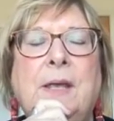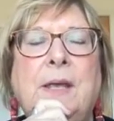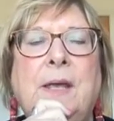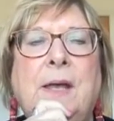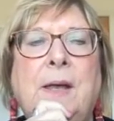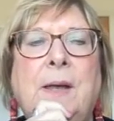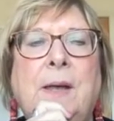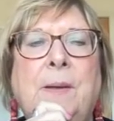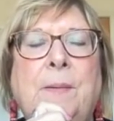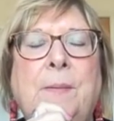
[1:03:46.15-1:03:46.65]

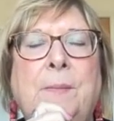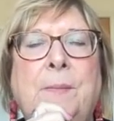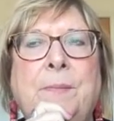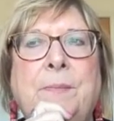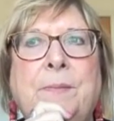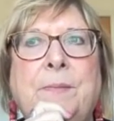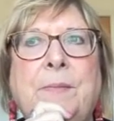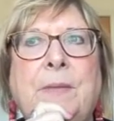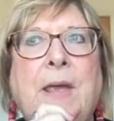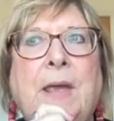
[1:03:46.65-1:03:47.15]

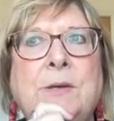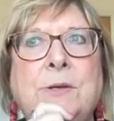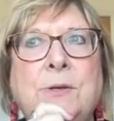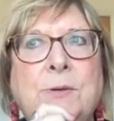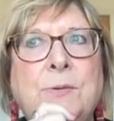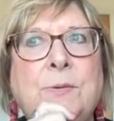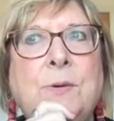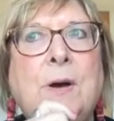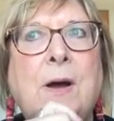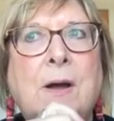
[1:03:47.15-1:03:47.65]
um, and
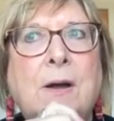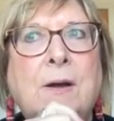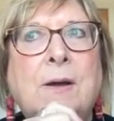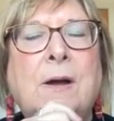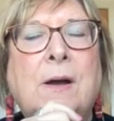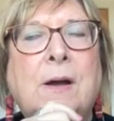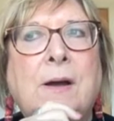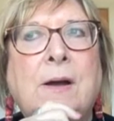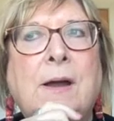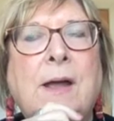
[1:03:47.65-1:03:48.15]
who are
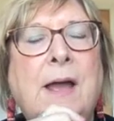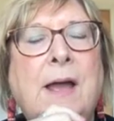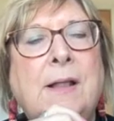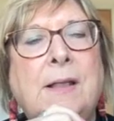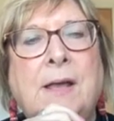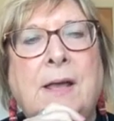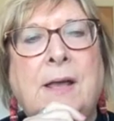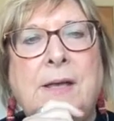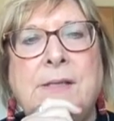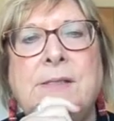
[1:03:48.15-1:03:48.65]
our
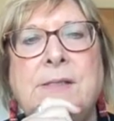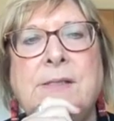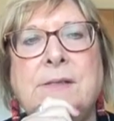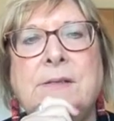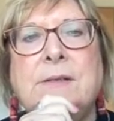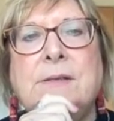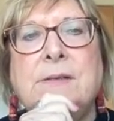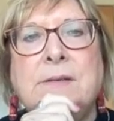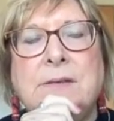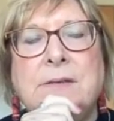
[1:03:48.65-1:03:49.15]
allies.